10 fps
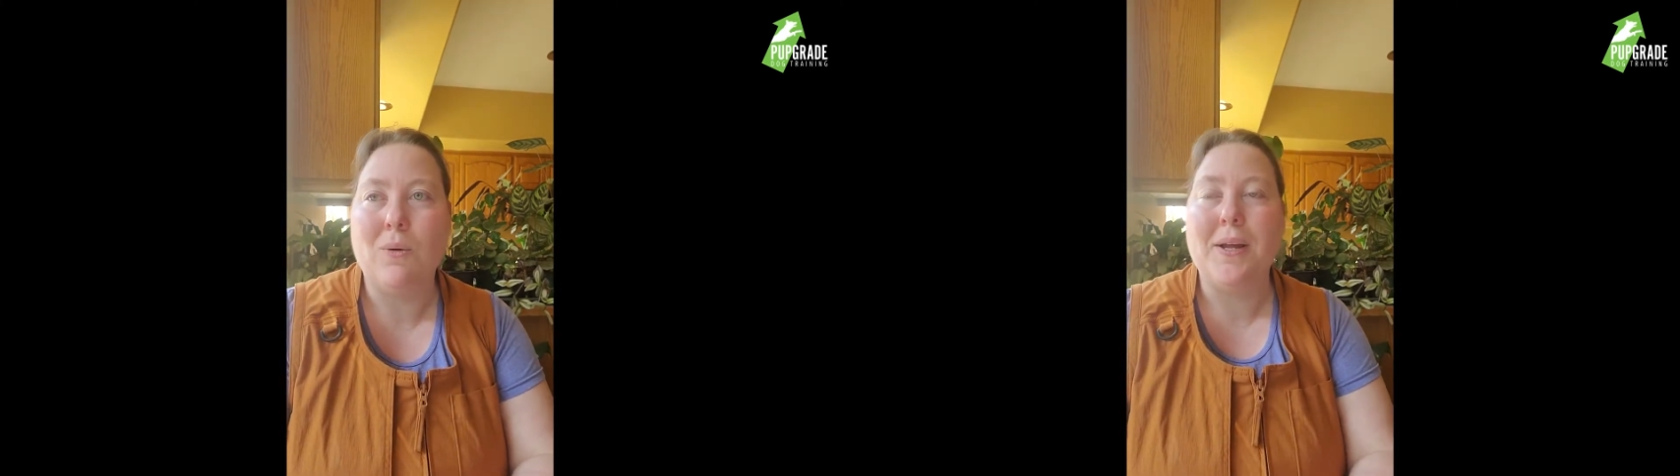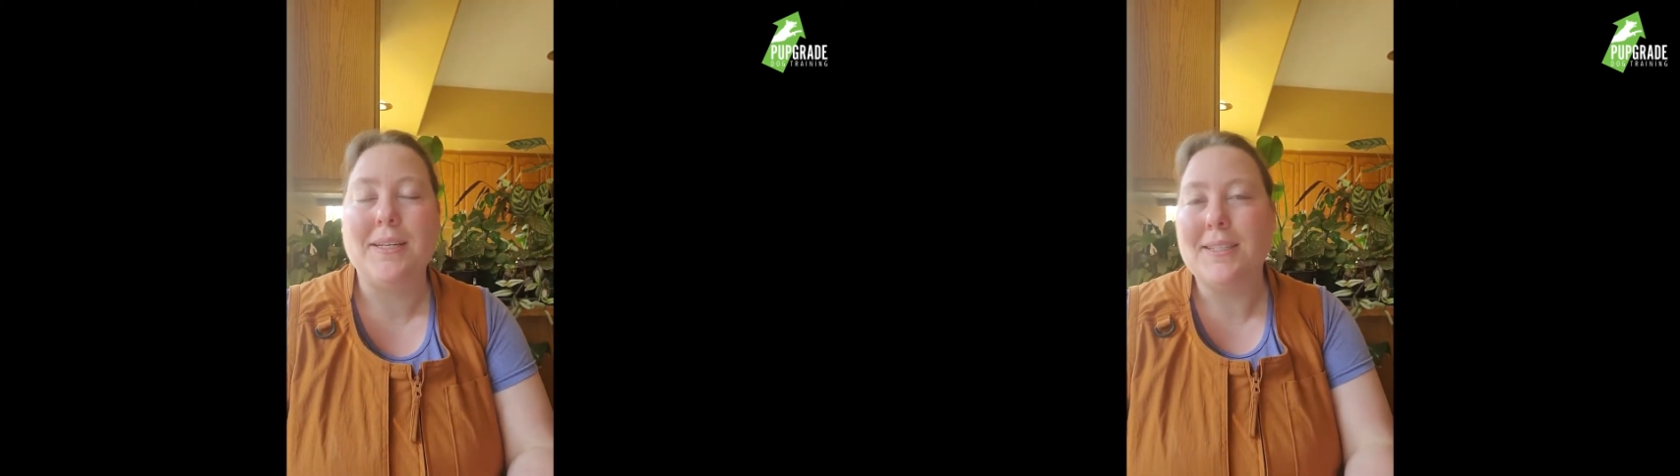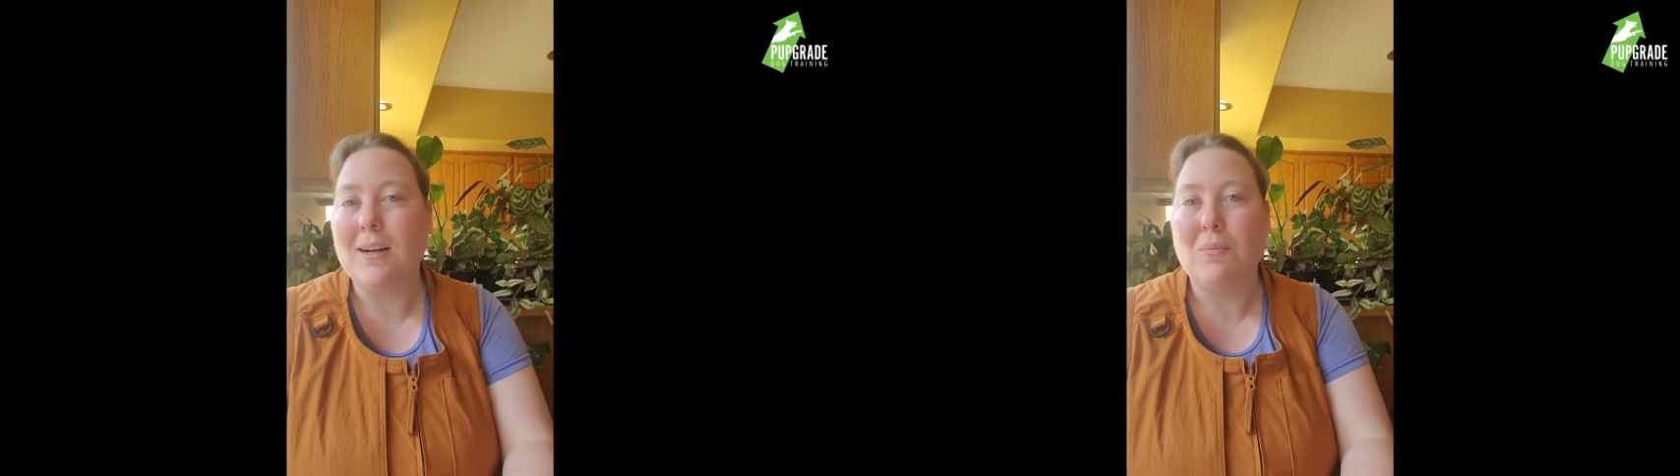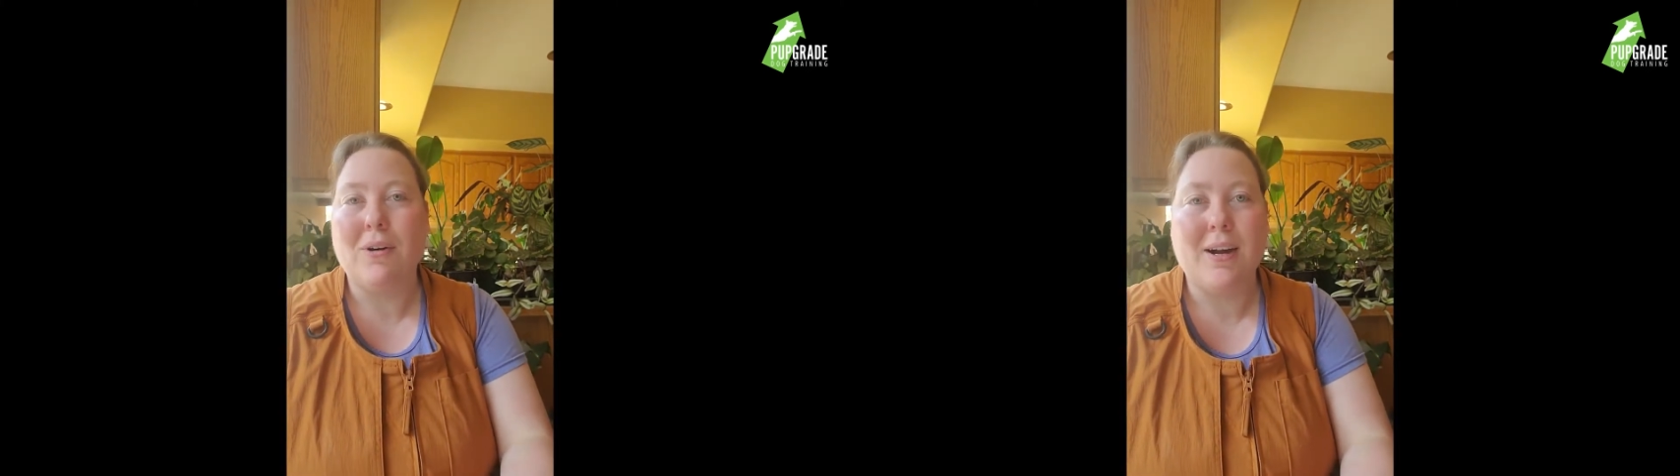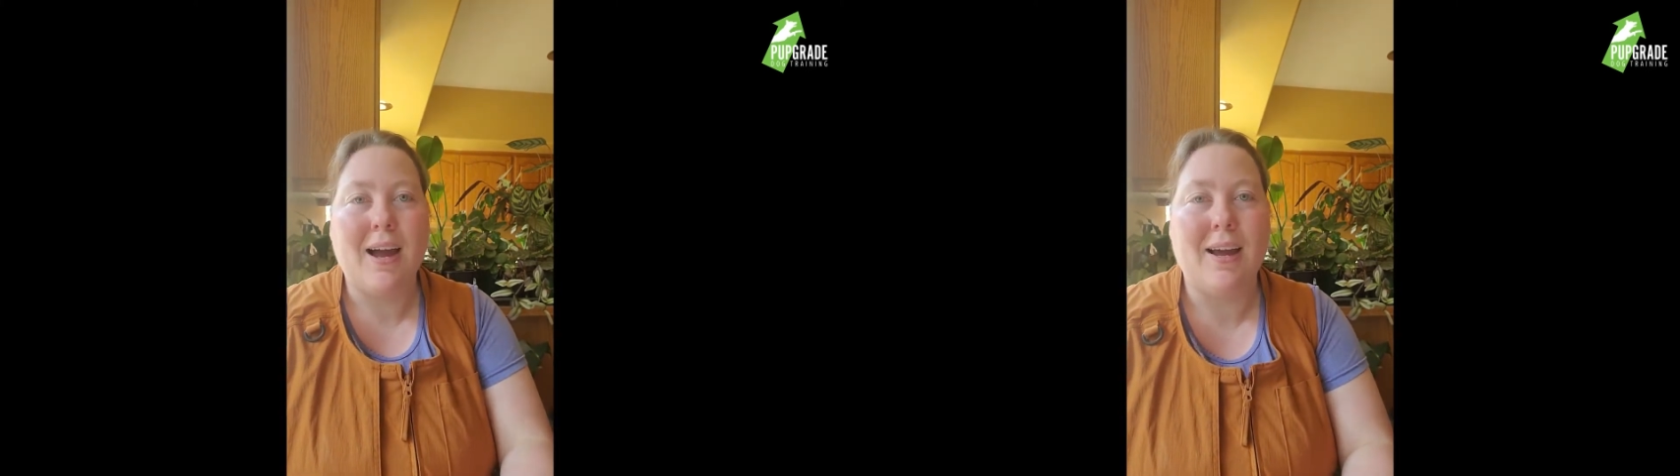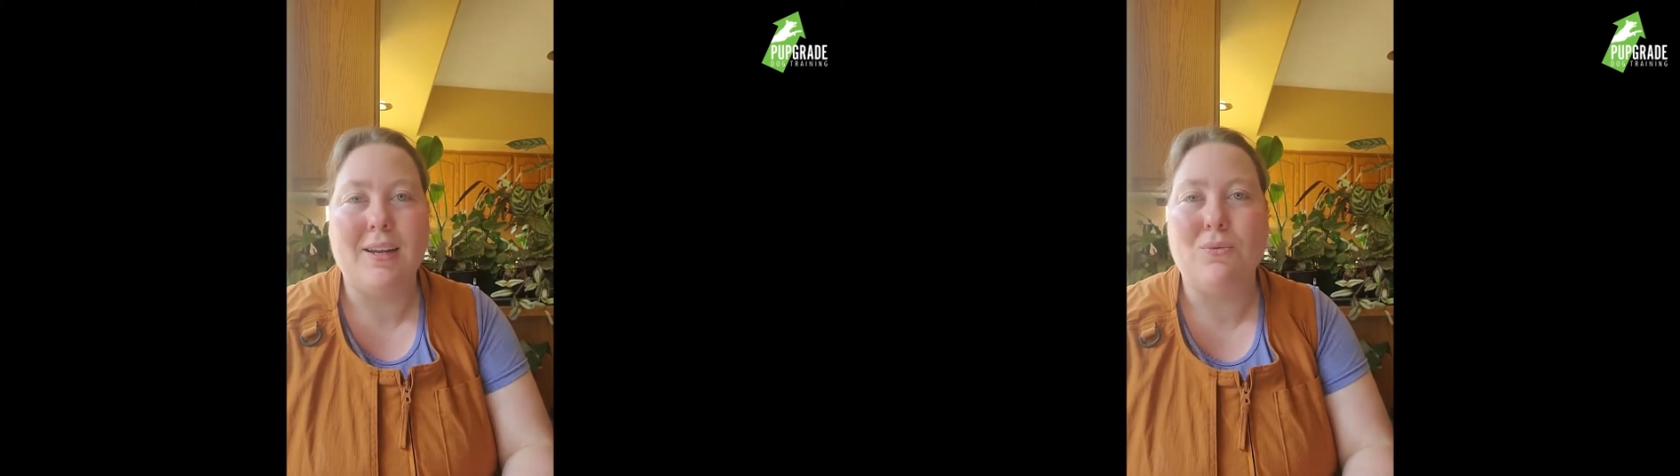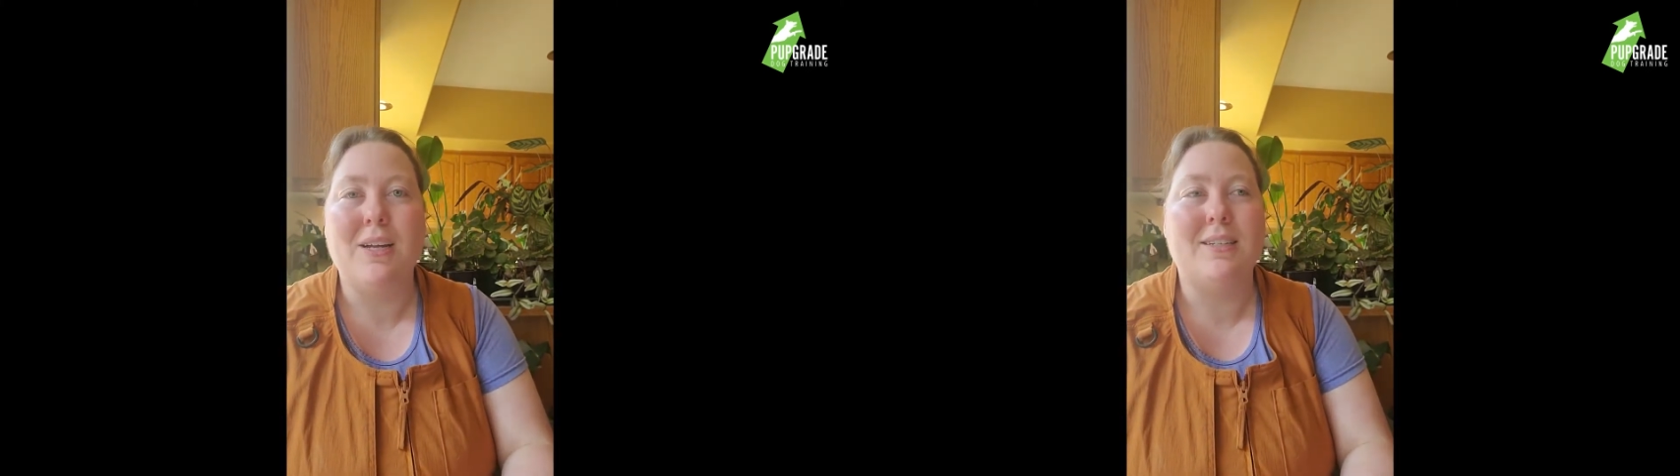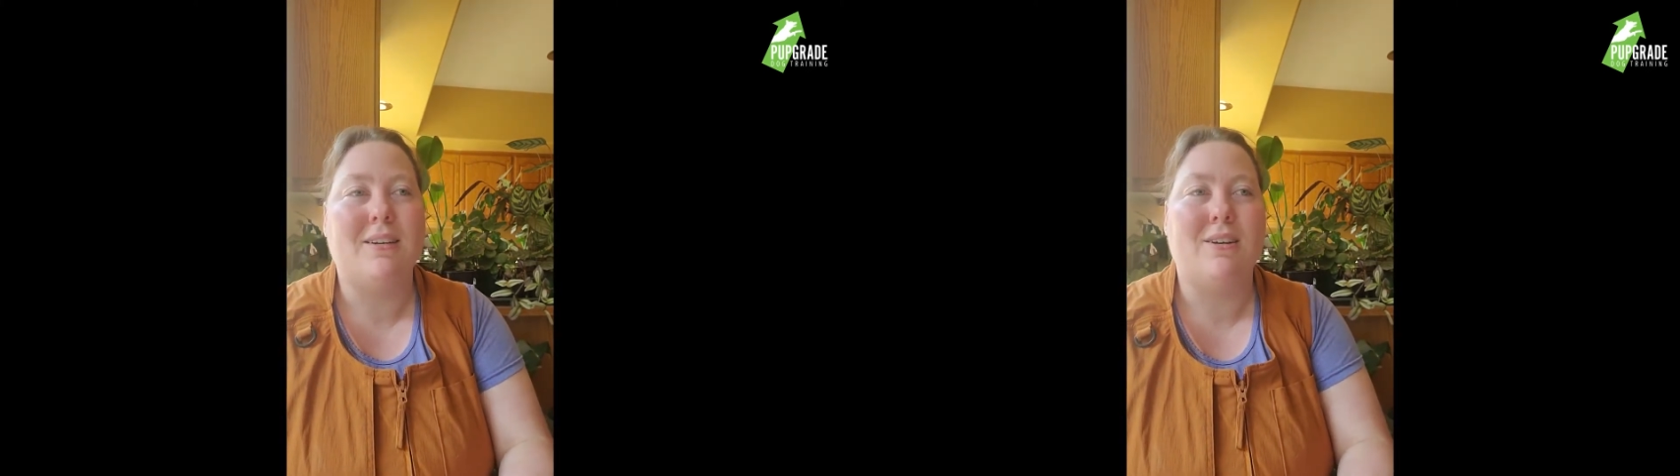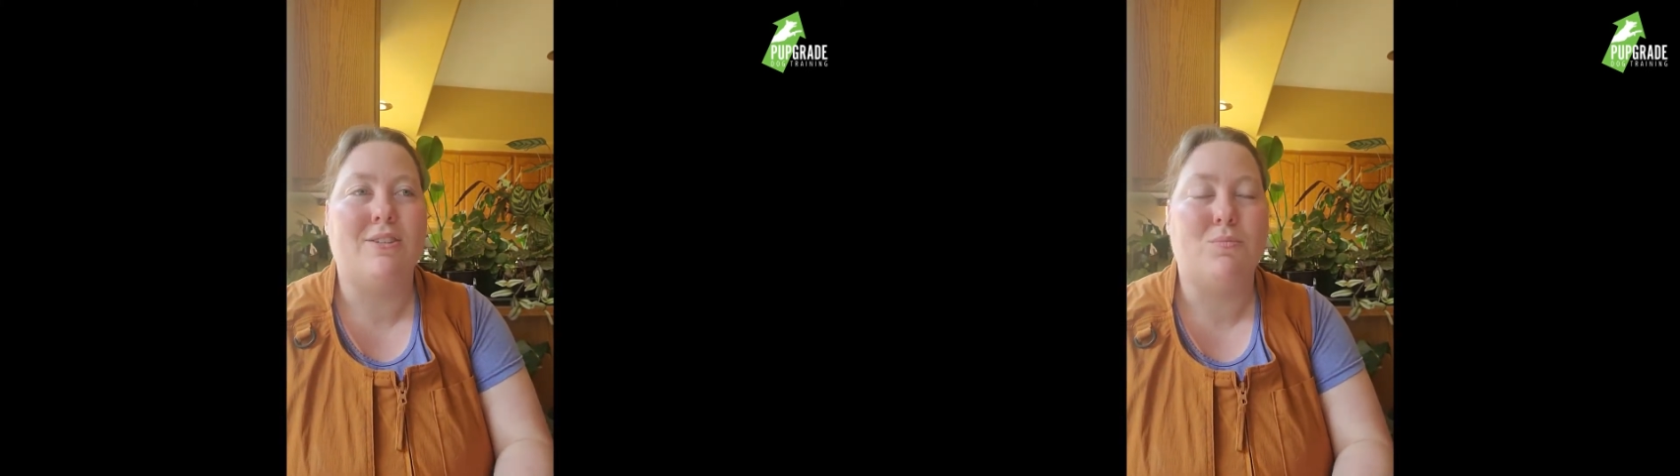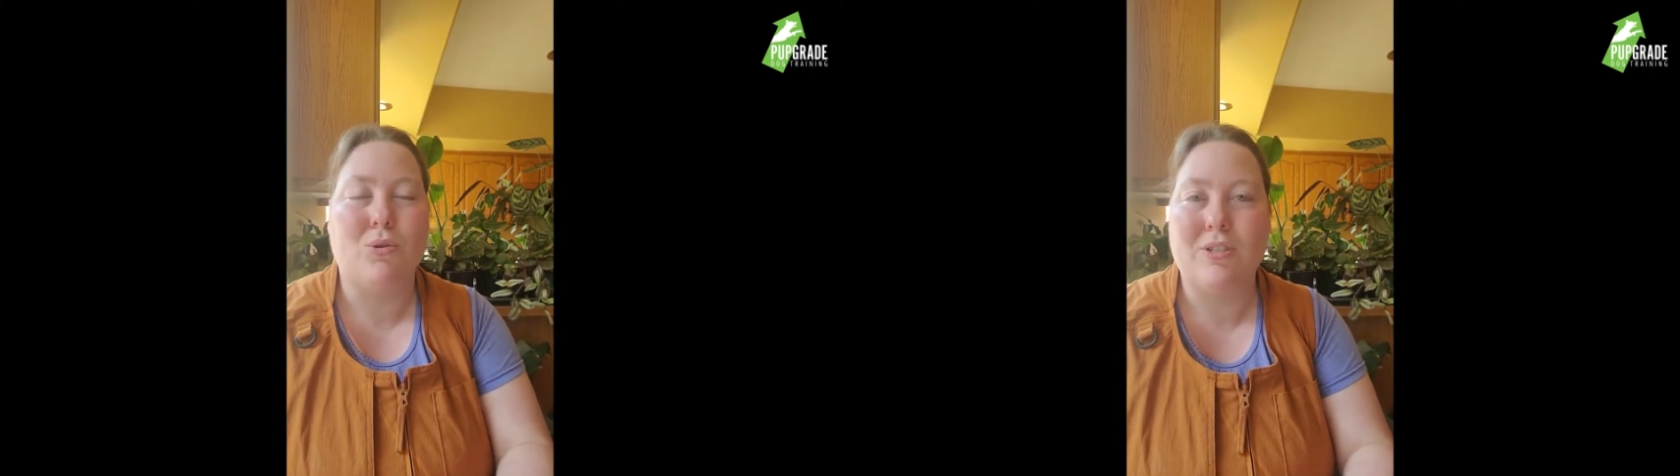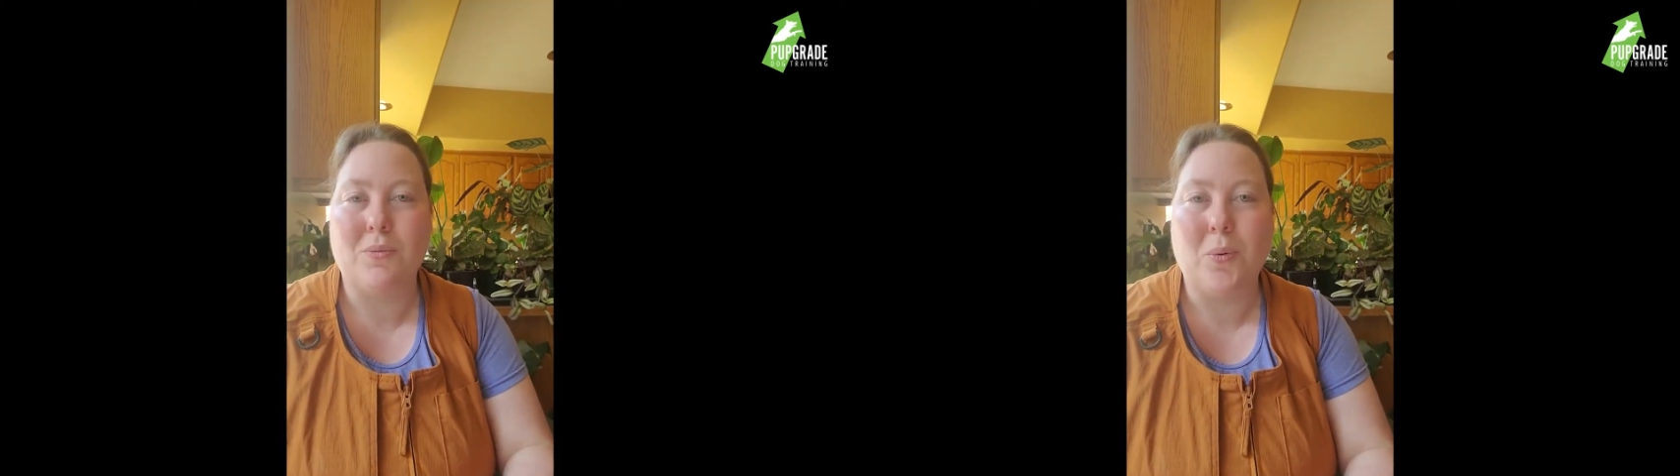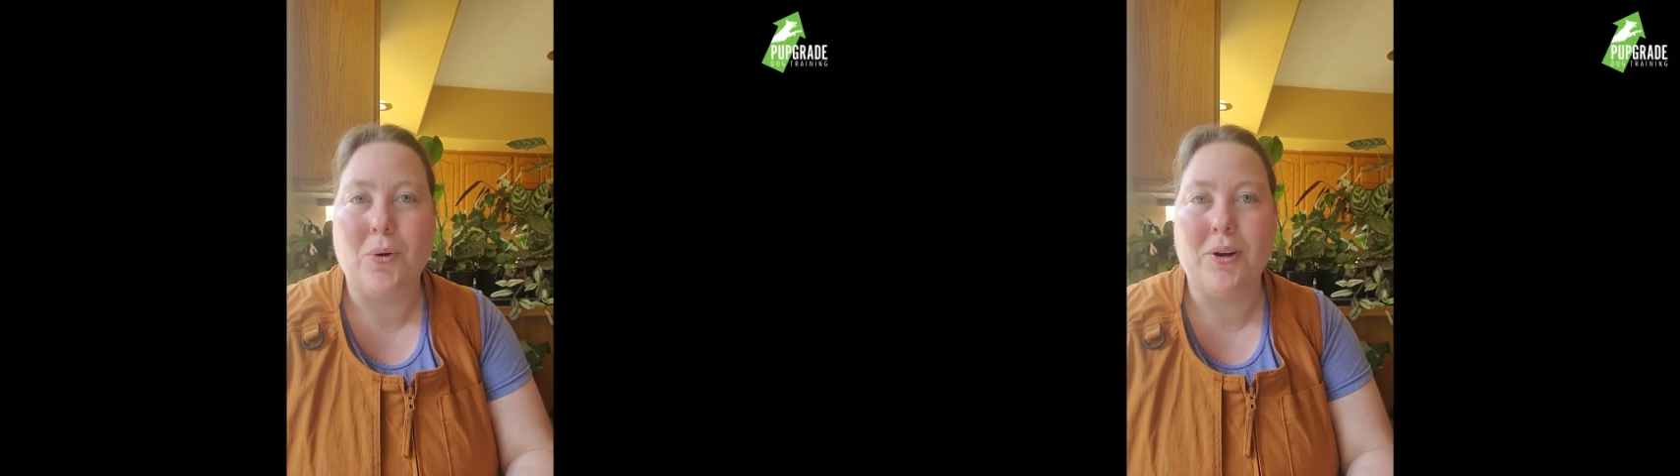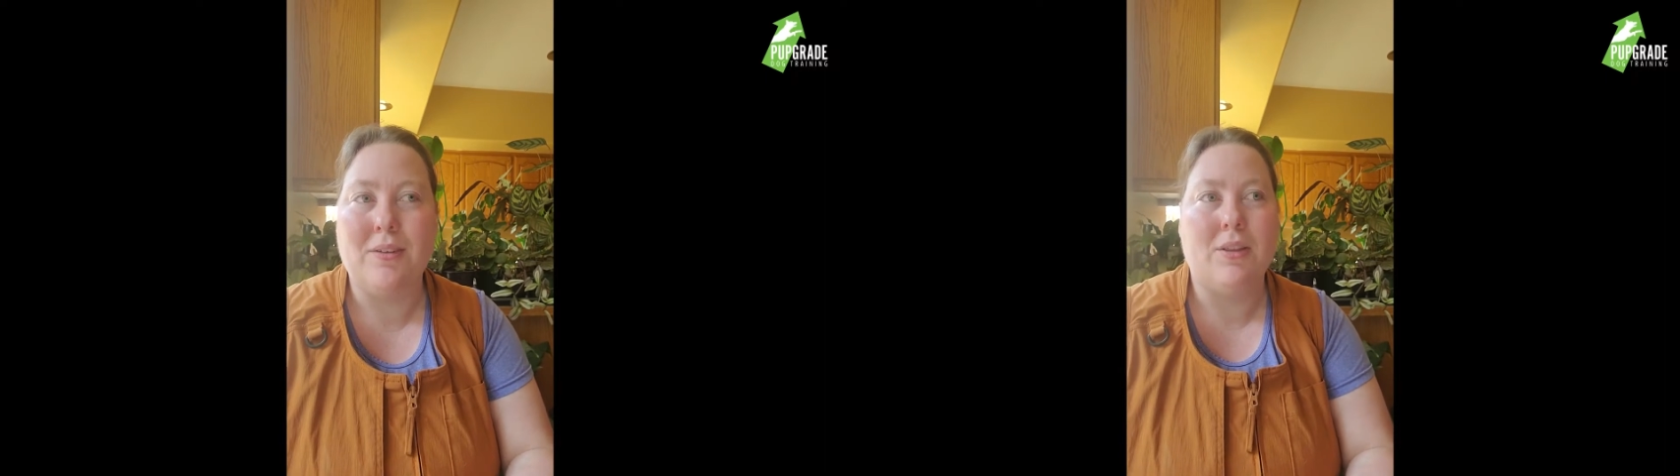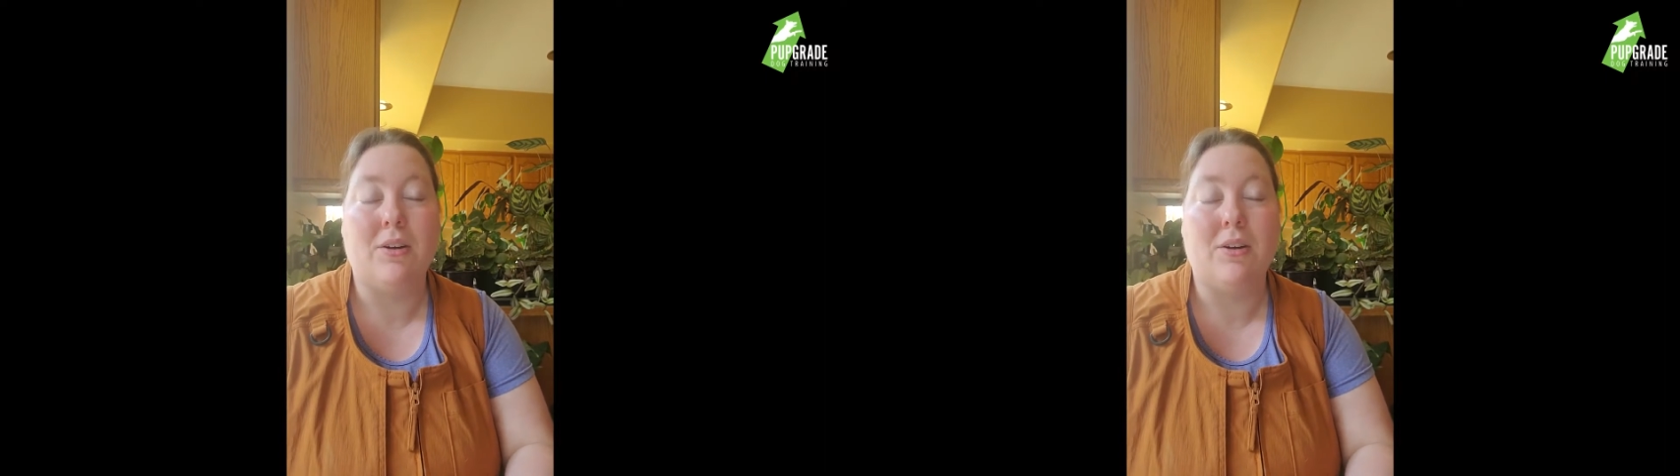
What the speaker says: ways that are more kind, ways that are more supportive,